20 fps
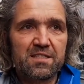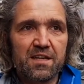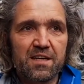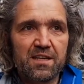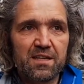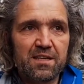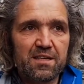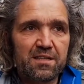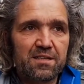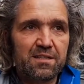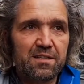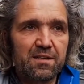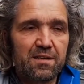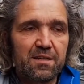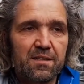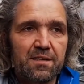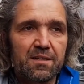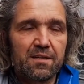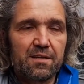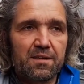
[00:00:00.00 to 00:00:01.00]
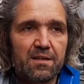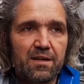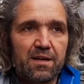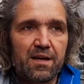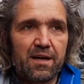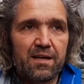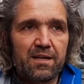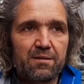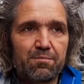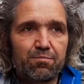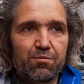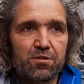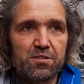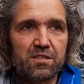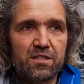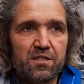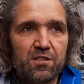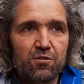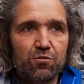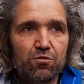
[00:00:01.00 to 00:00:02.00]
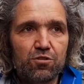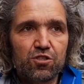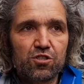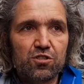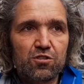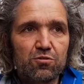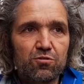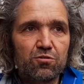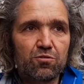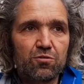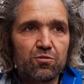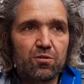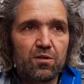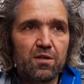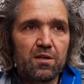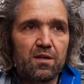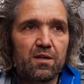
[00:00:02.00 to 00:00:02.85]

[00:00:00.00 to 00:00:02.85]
and prosecution to